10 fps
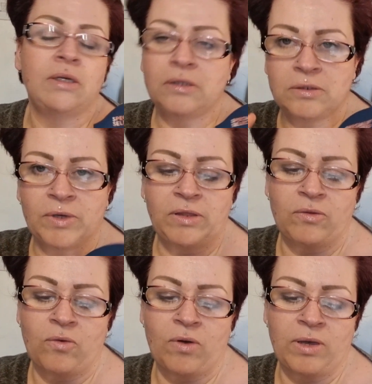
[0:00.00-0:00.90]
So I
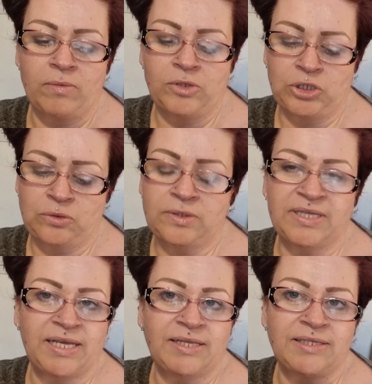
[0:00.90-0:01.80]
thought I would use
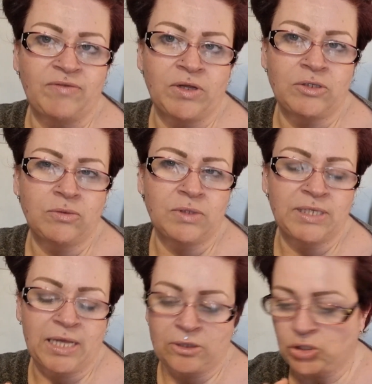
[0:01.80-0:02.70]
this if I do the
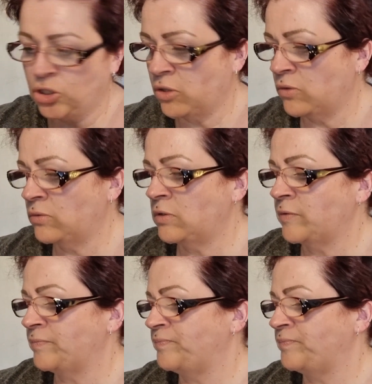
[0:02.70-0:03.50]
nachos.